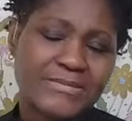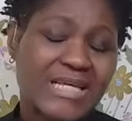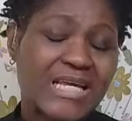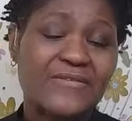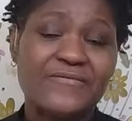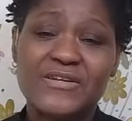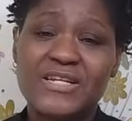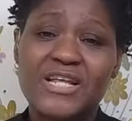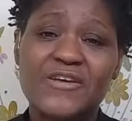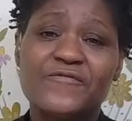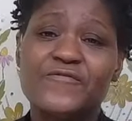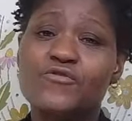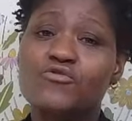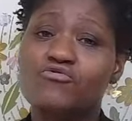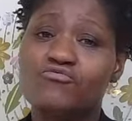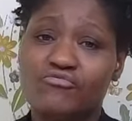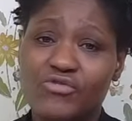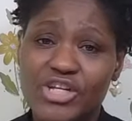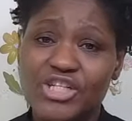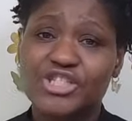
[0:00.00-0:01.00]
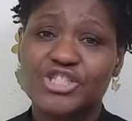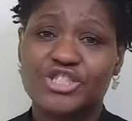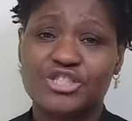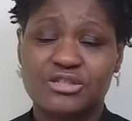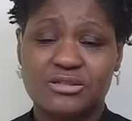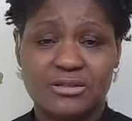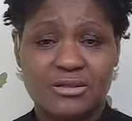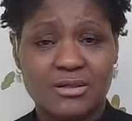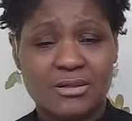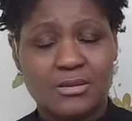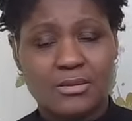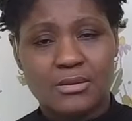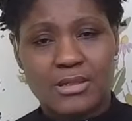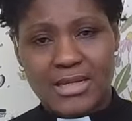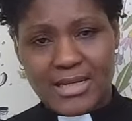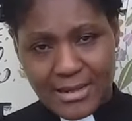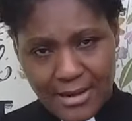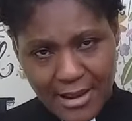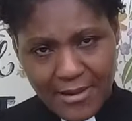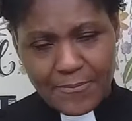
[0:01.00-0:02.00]
Even if you're rich
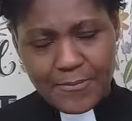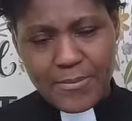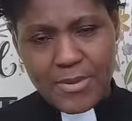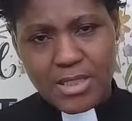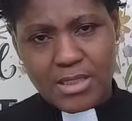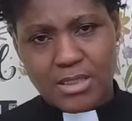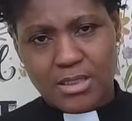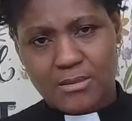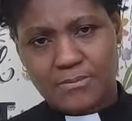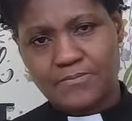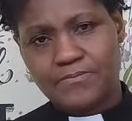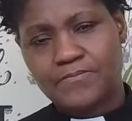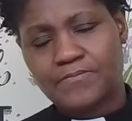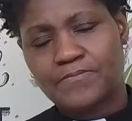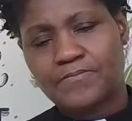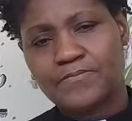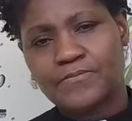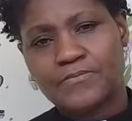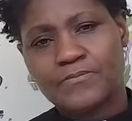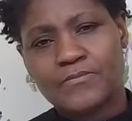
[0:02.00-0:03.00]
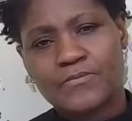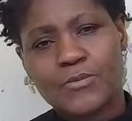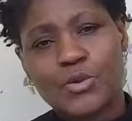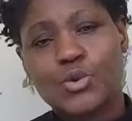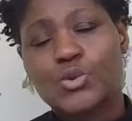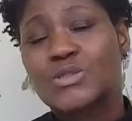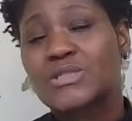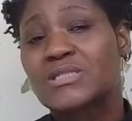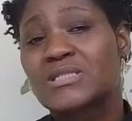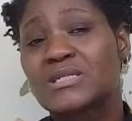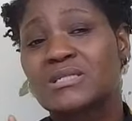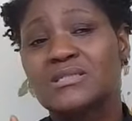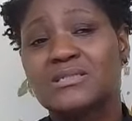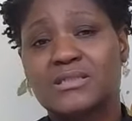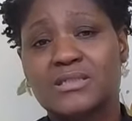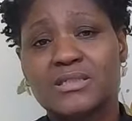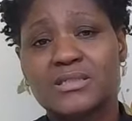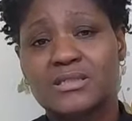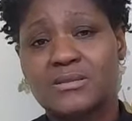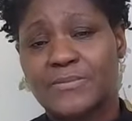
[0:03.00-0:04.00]
and have money, you still
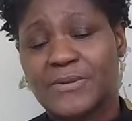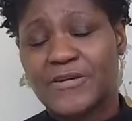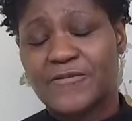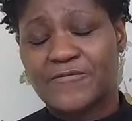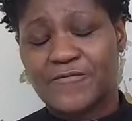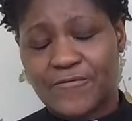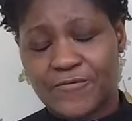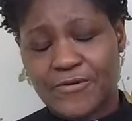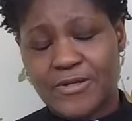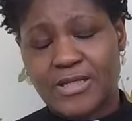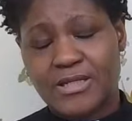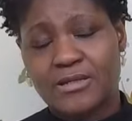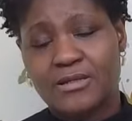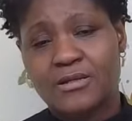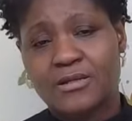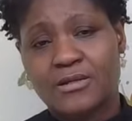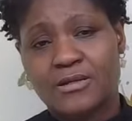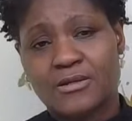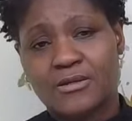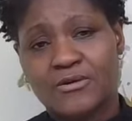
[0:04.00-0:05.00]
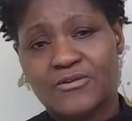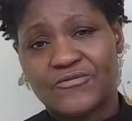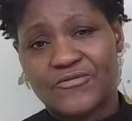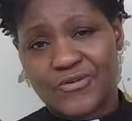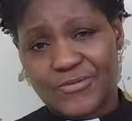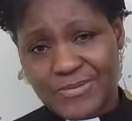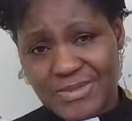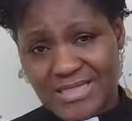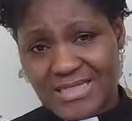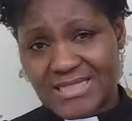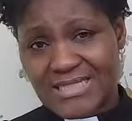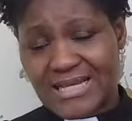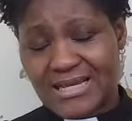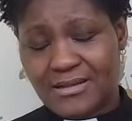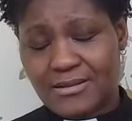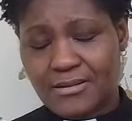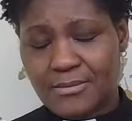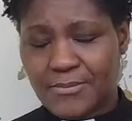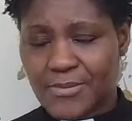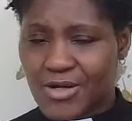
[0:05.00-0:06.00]
need to be free from
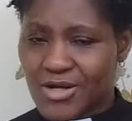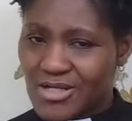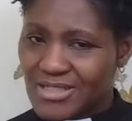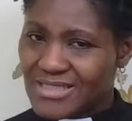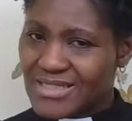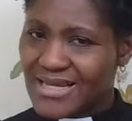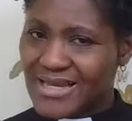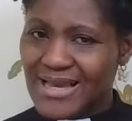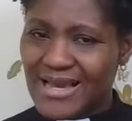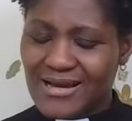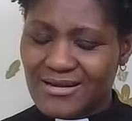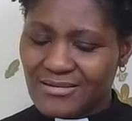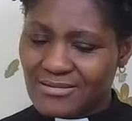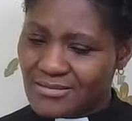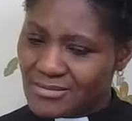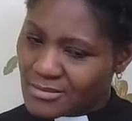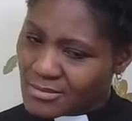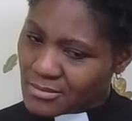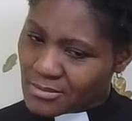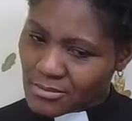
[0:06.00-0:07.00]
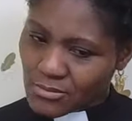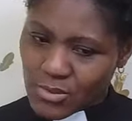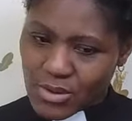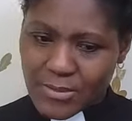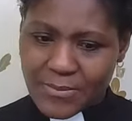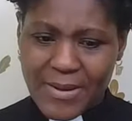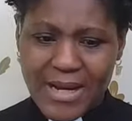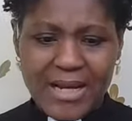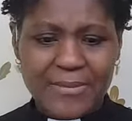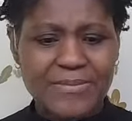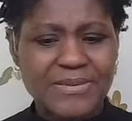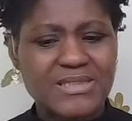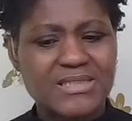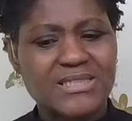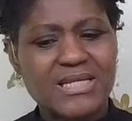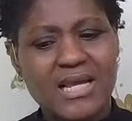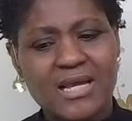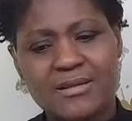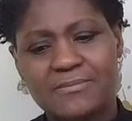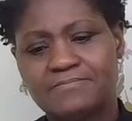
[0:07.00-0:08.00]
sin. Because again, But the Bible
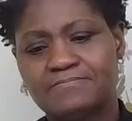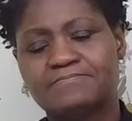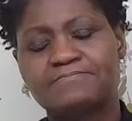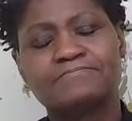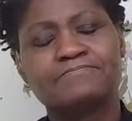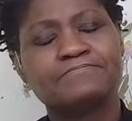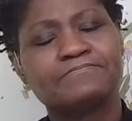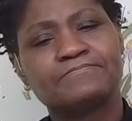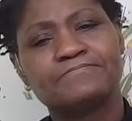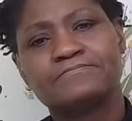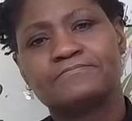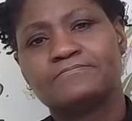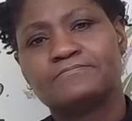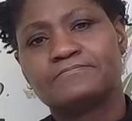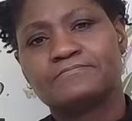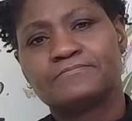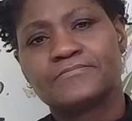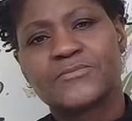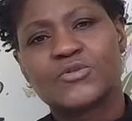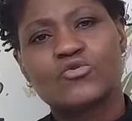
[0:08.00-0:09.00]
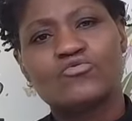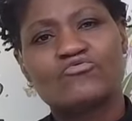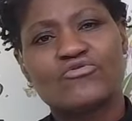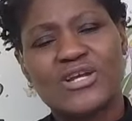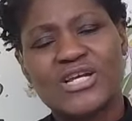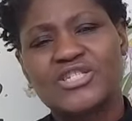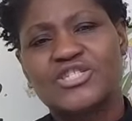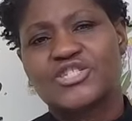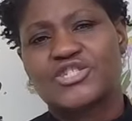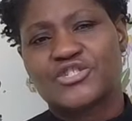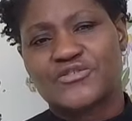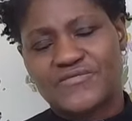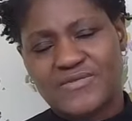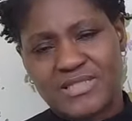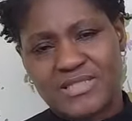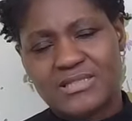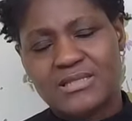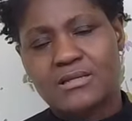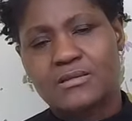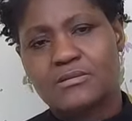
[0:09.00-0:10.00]
says the wages of
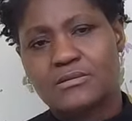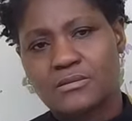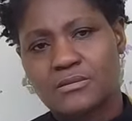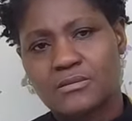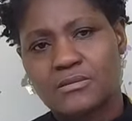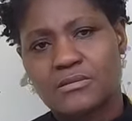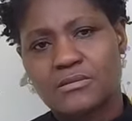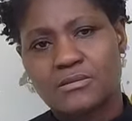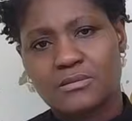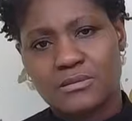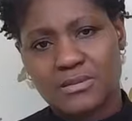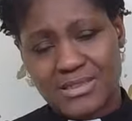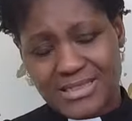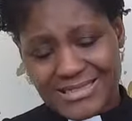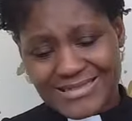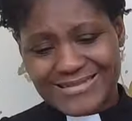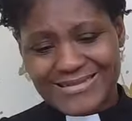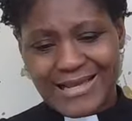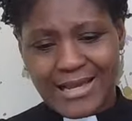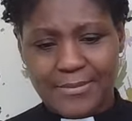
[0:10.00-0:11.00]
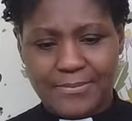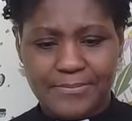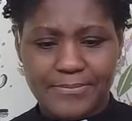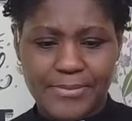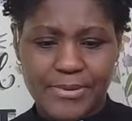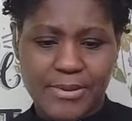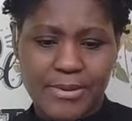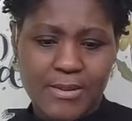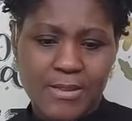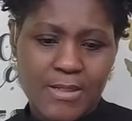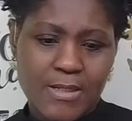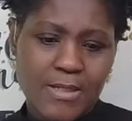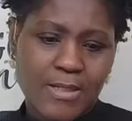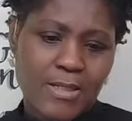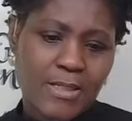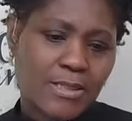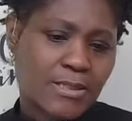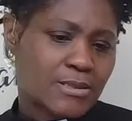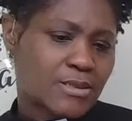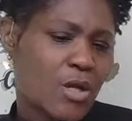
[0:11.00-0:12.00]
sin is death.
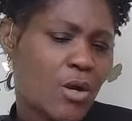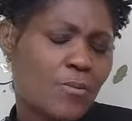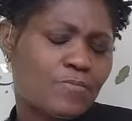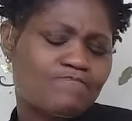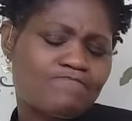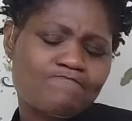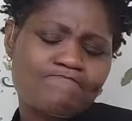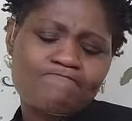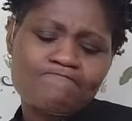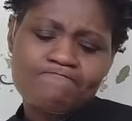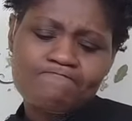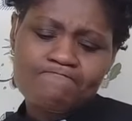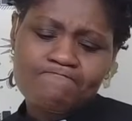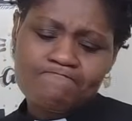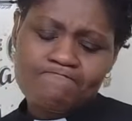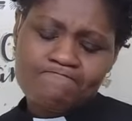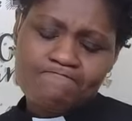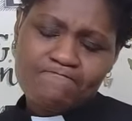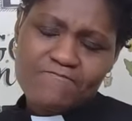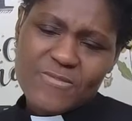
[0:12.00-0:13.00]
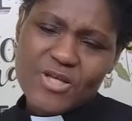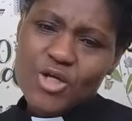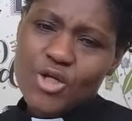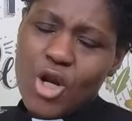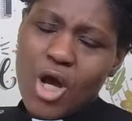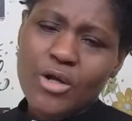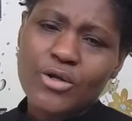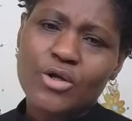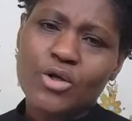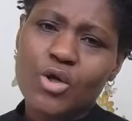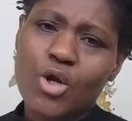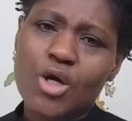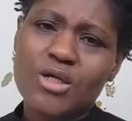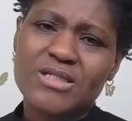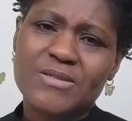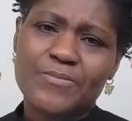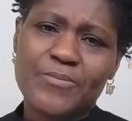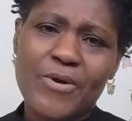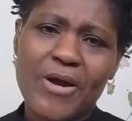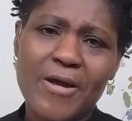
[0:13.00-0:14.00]
So, you know the
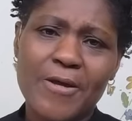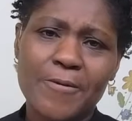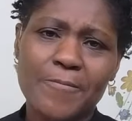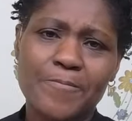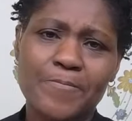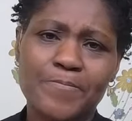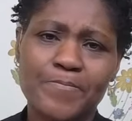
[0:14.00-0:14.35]
Lord's Prayer?